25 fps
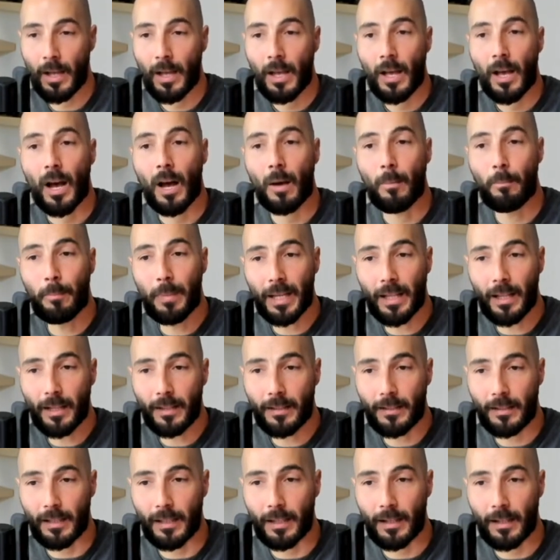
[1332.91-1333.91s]

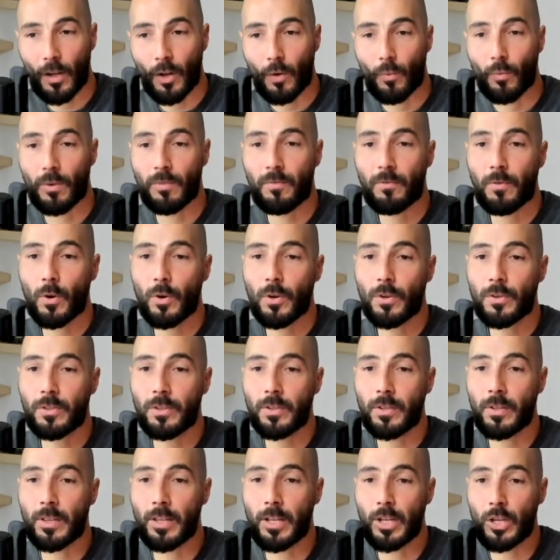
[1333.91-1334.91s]
Ability refers
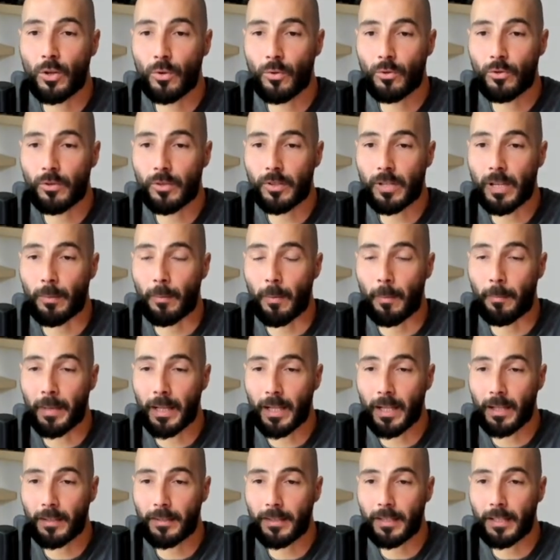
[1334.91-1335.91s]
to the user's
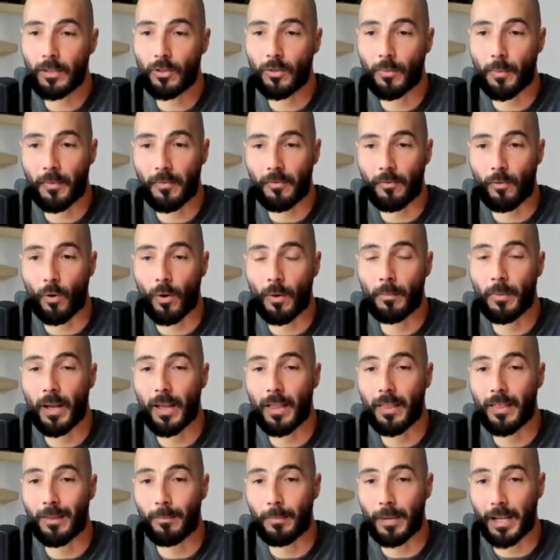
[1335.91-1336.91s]
capability to perform
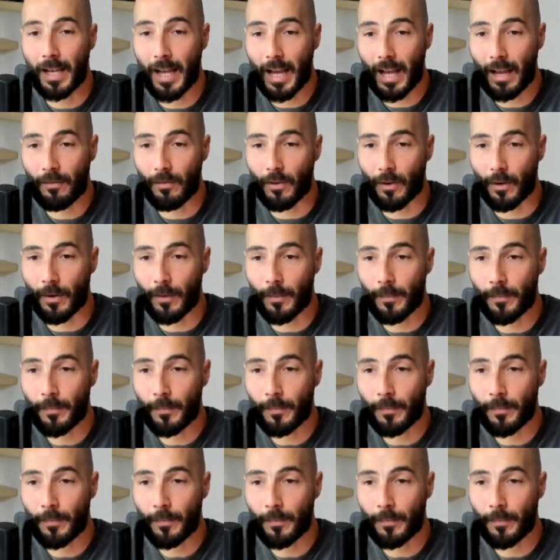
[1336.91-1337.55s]
the behavior,